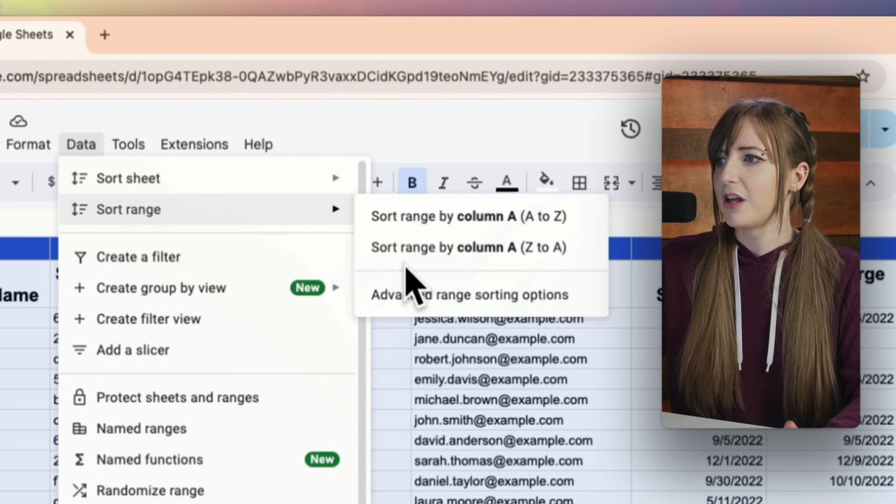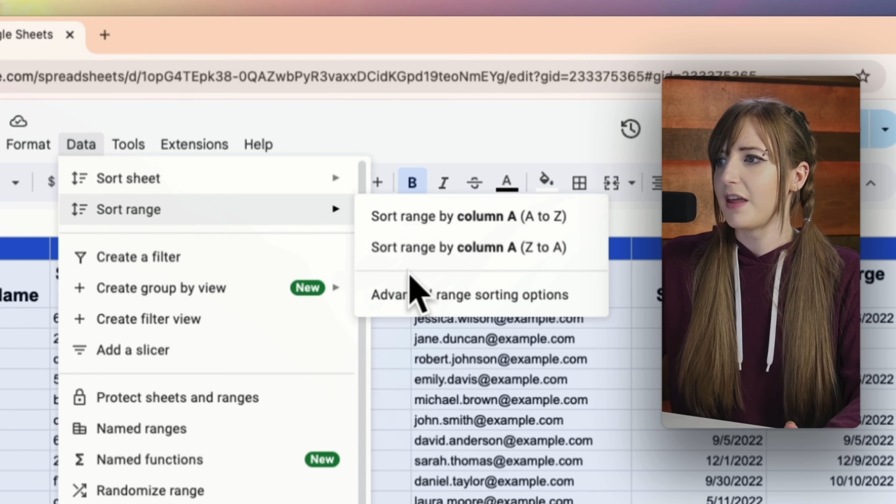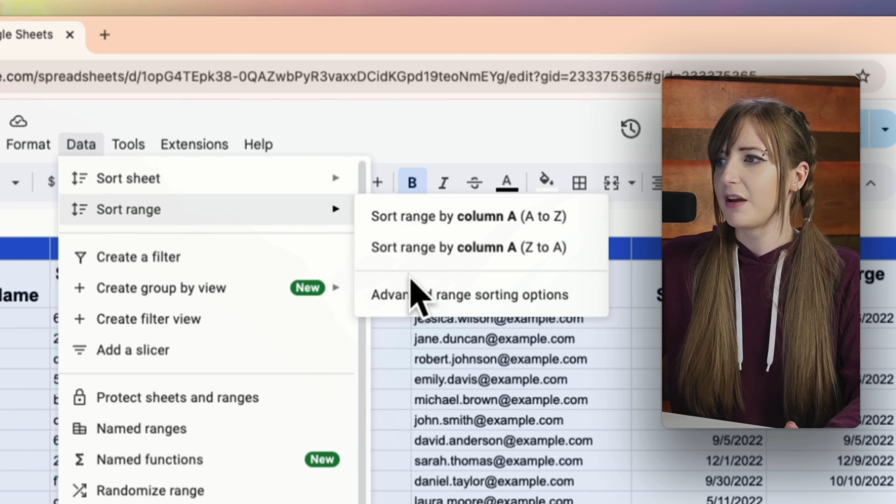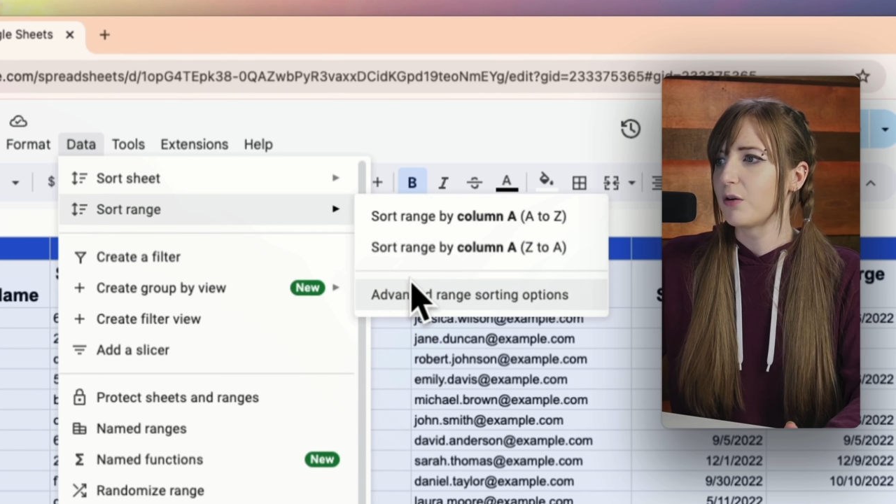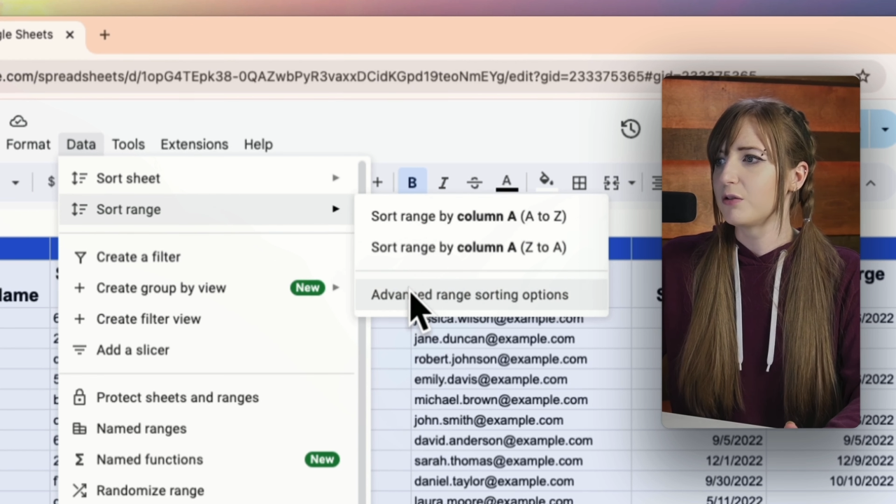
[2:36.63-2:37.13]

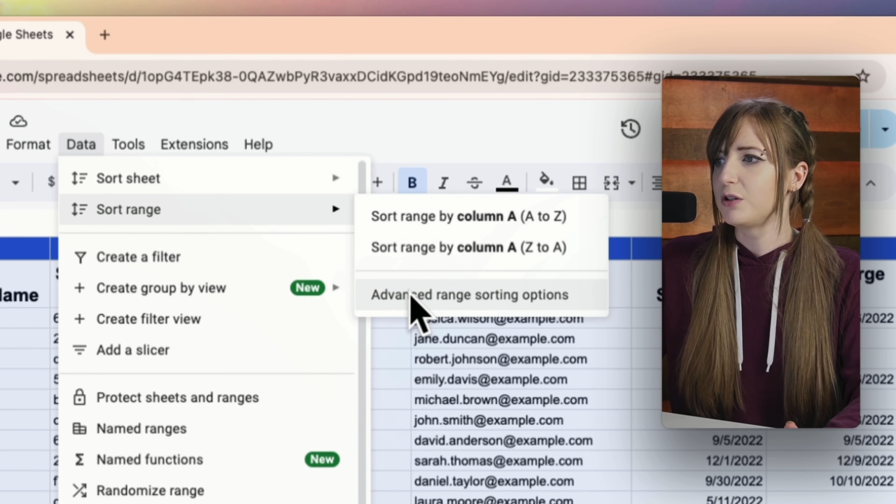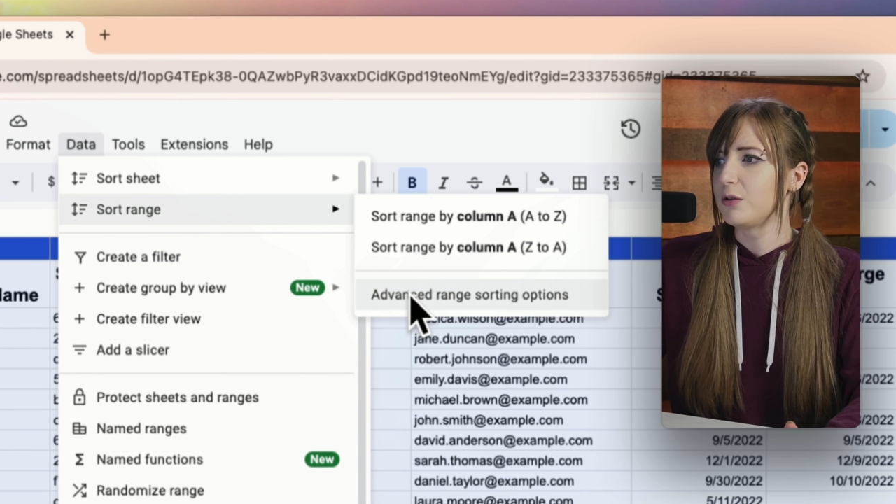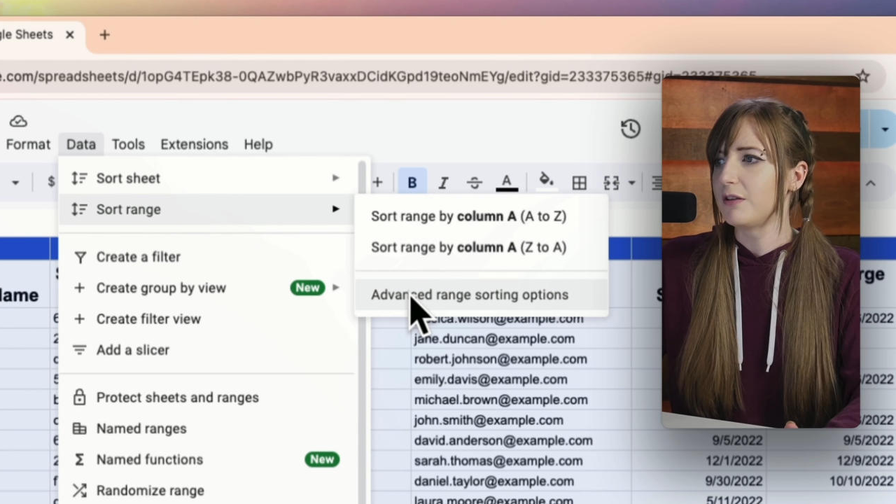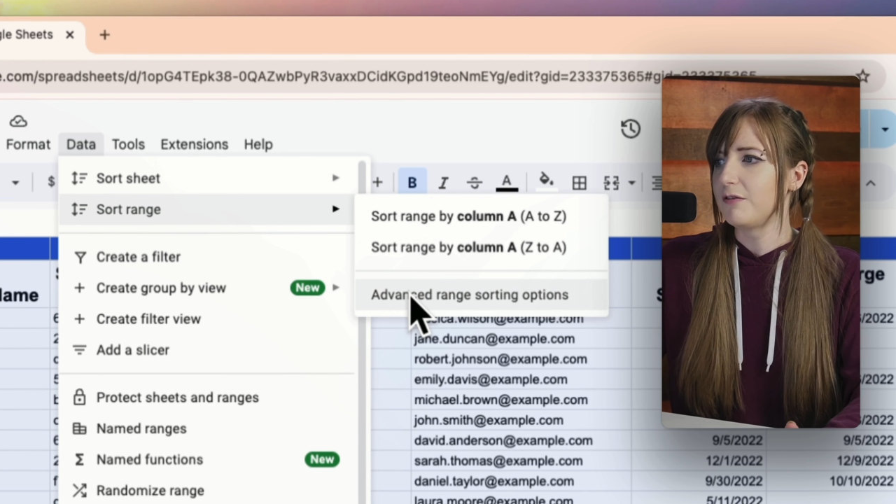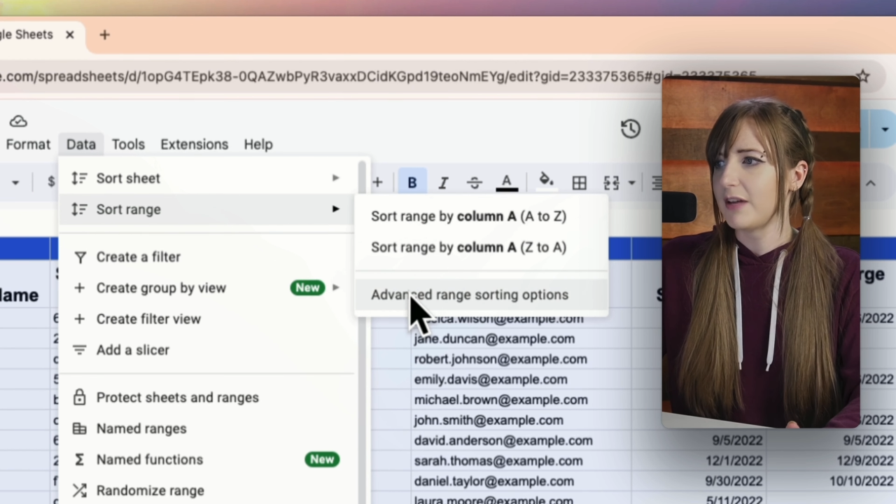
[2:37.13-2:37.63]
and then go
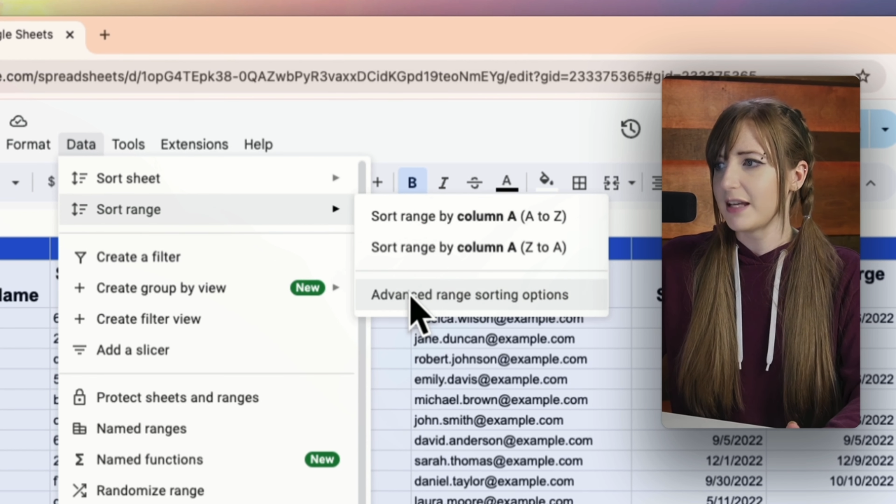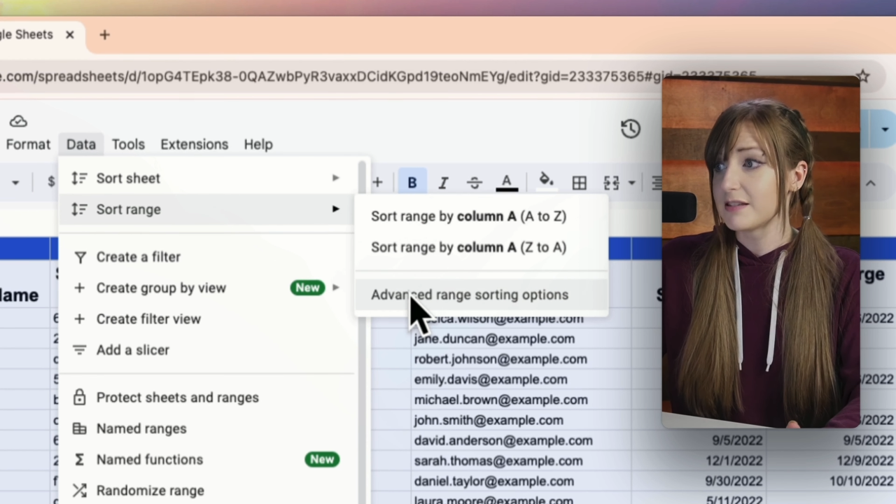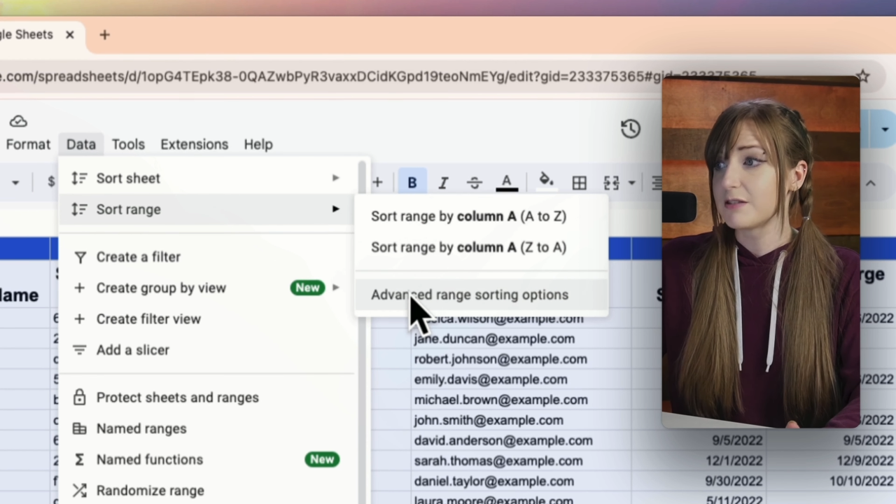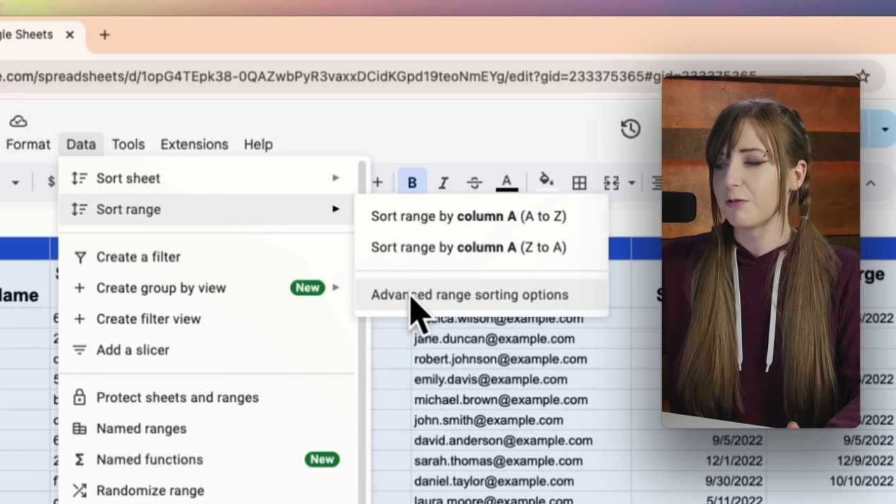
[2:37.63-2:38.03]
to advanced